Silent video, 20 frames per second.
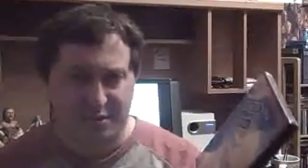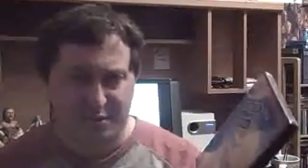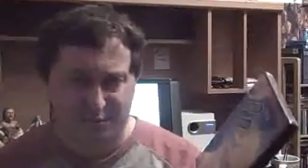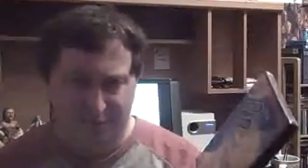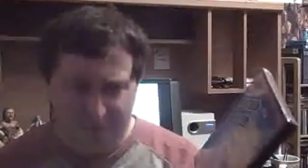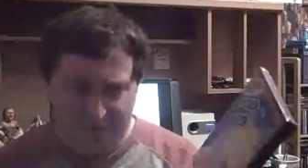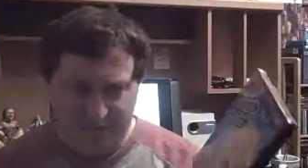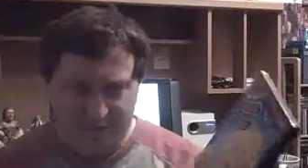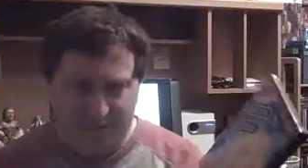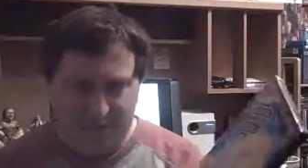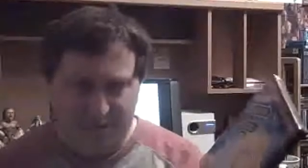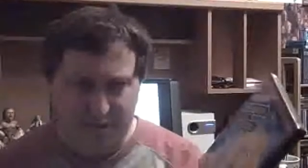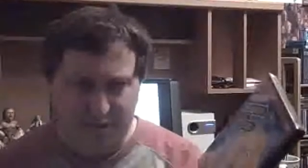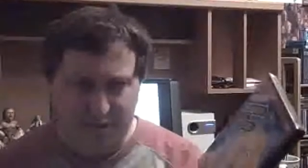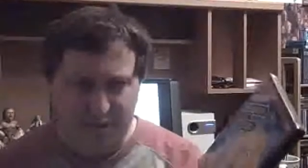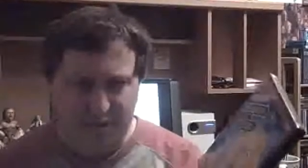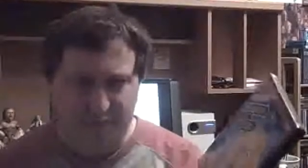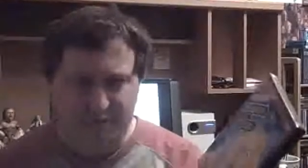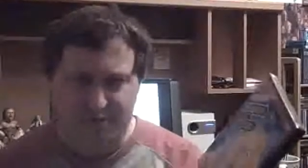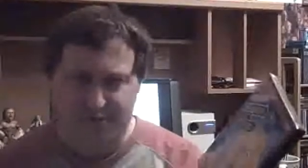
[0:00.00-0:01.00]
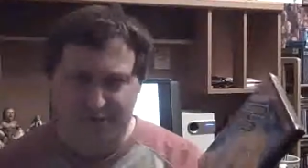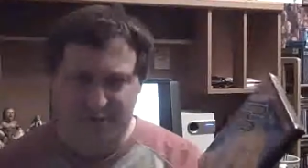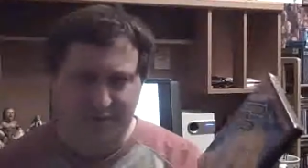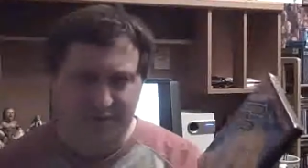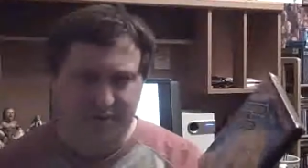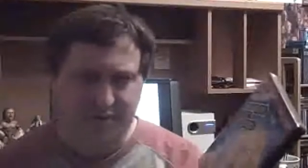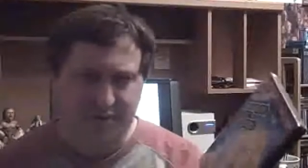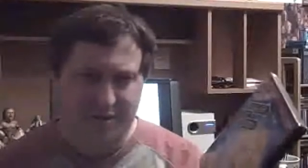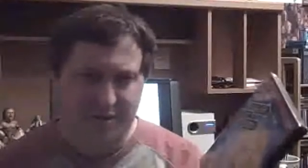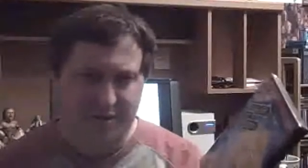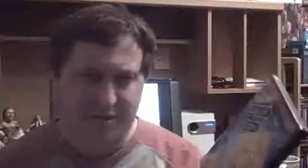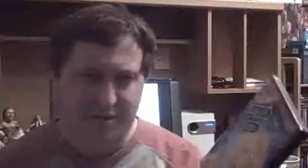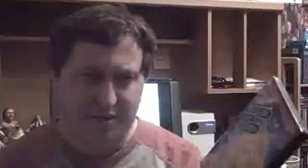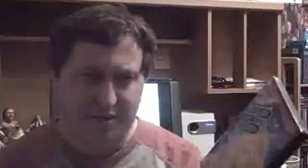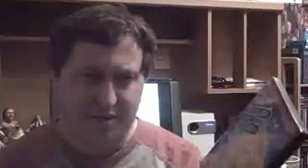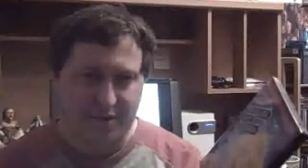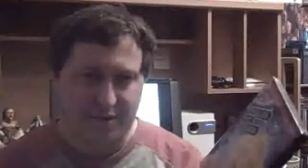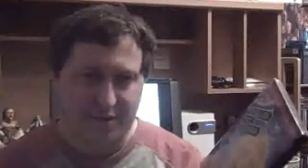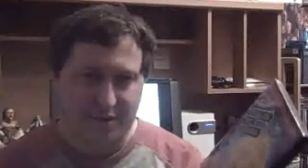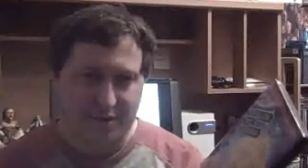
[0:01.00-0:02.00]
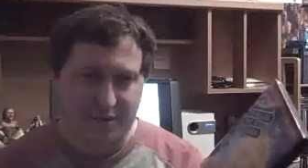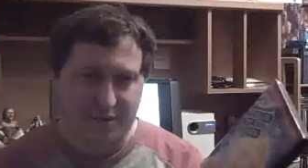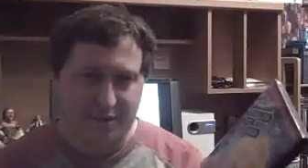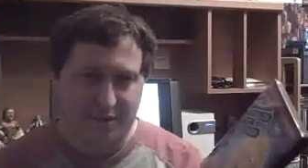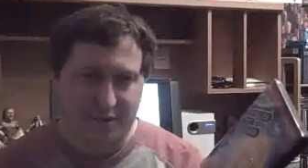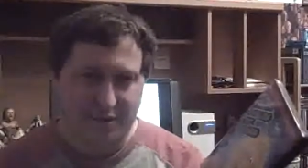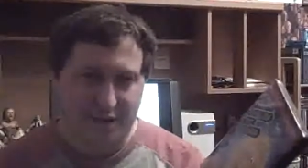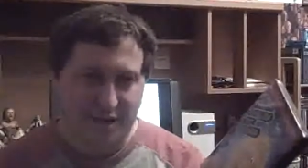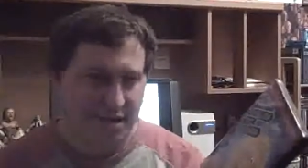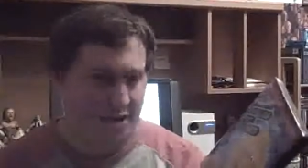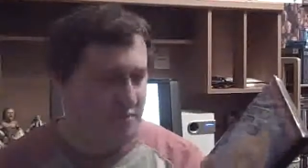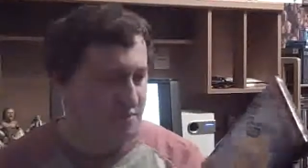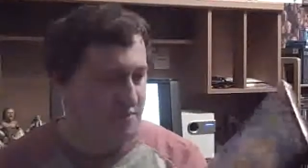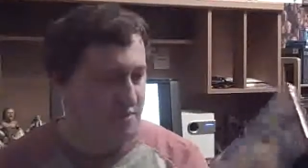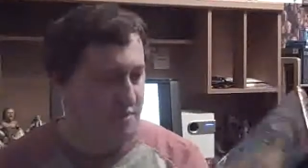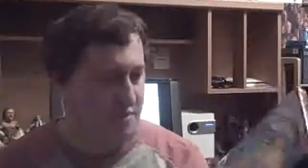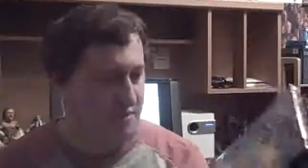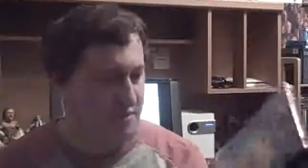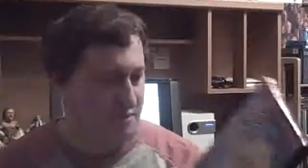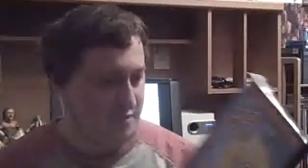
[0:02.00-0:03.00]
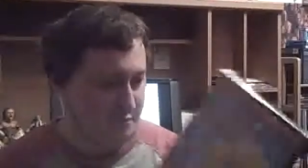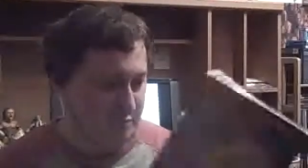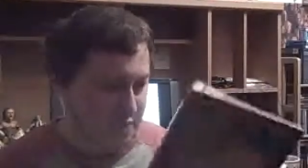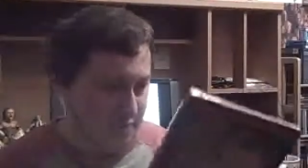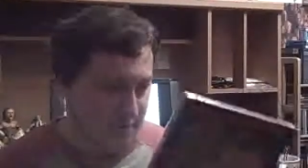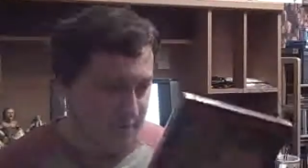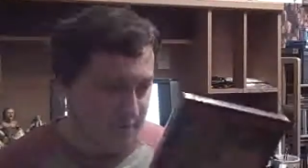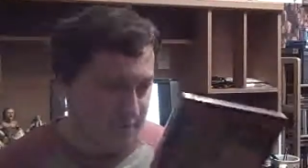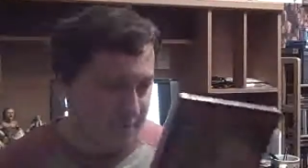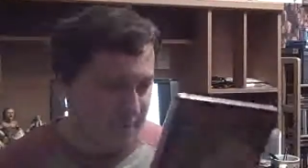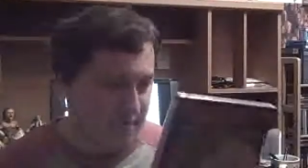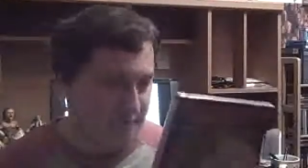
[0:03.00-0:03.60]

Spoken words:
Was that about right, or 70? I don't really remember.